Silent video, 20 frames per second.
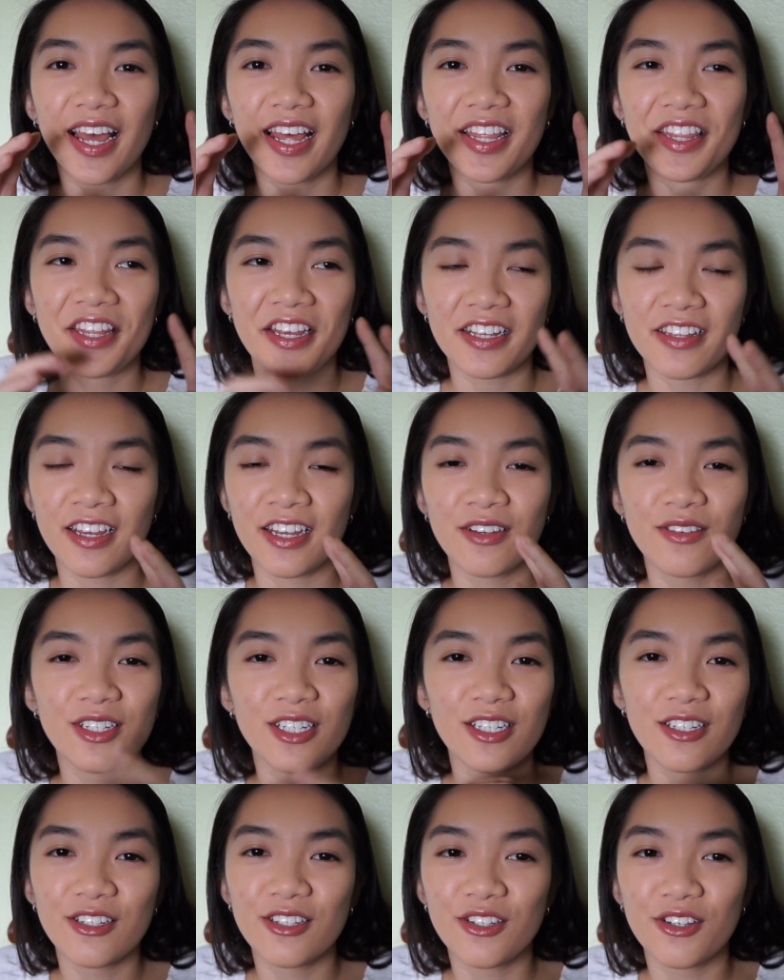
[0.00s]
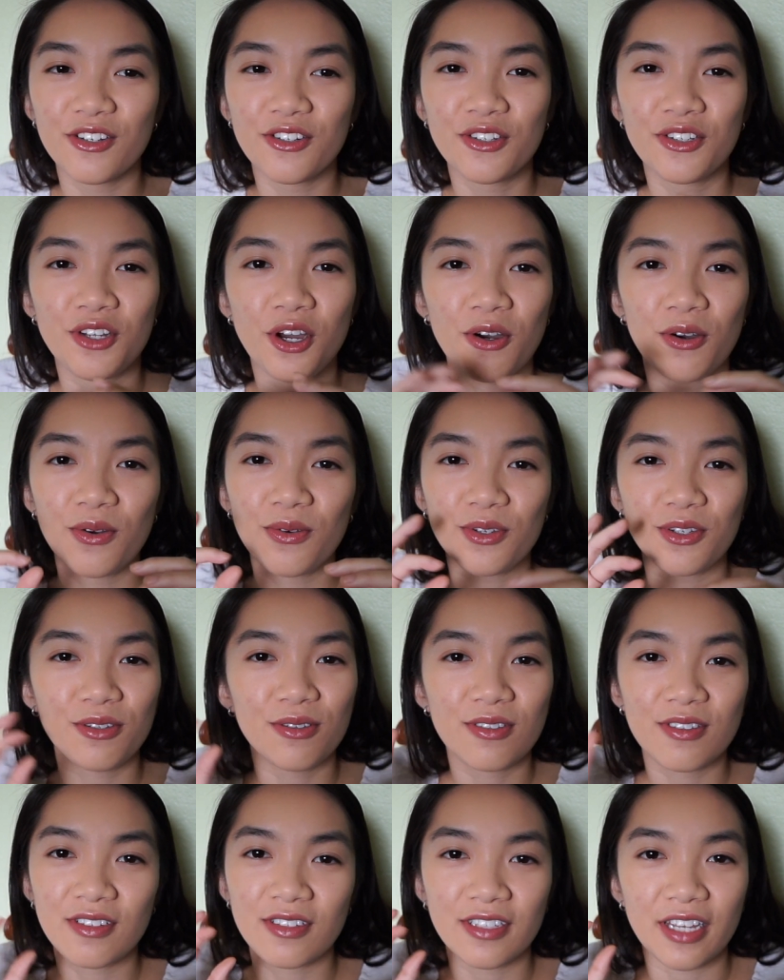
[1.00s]
their languages don't
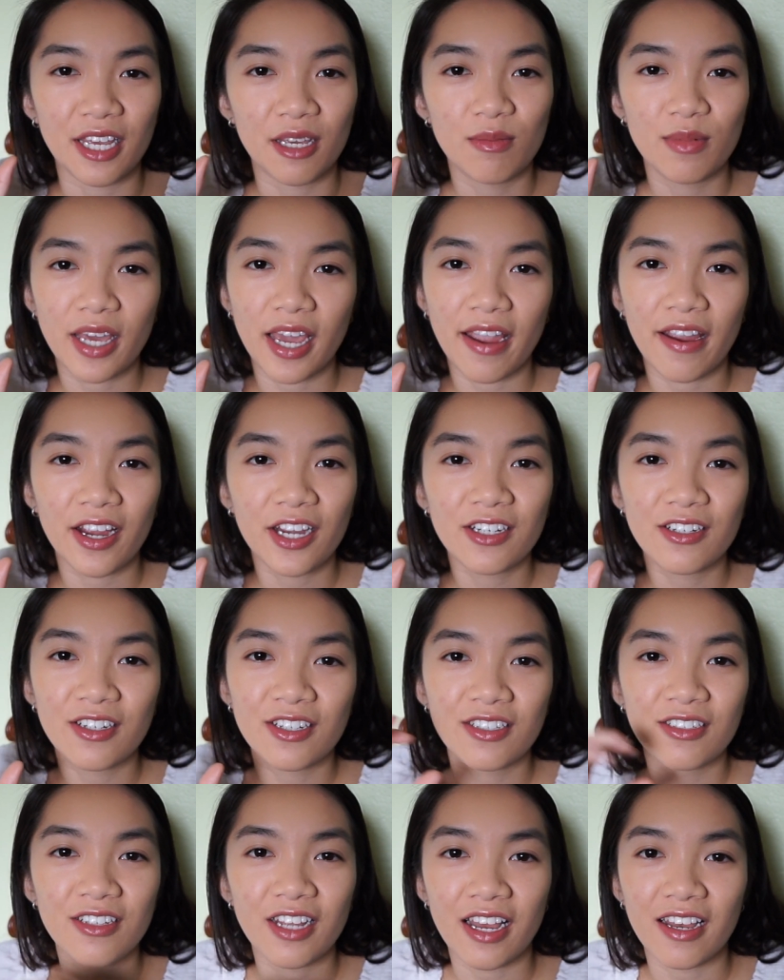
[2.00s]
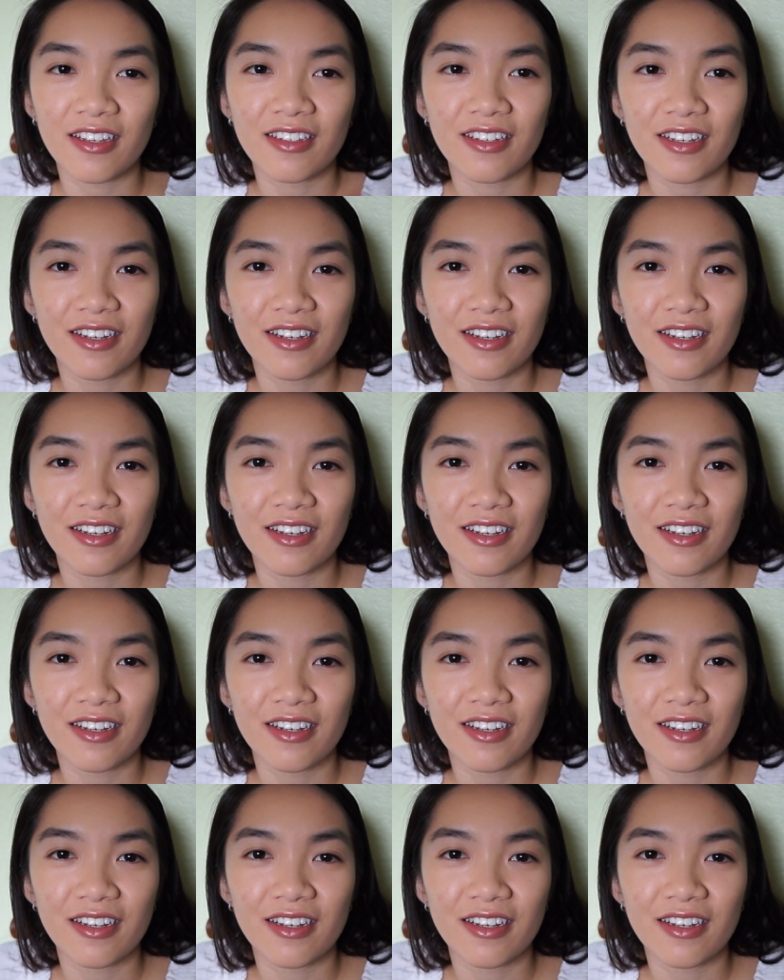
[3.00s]
use the same characters as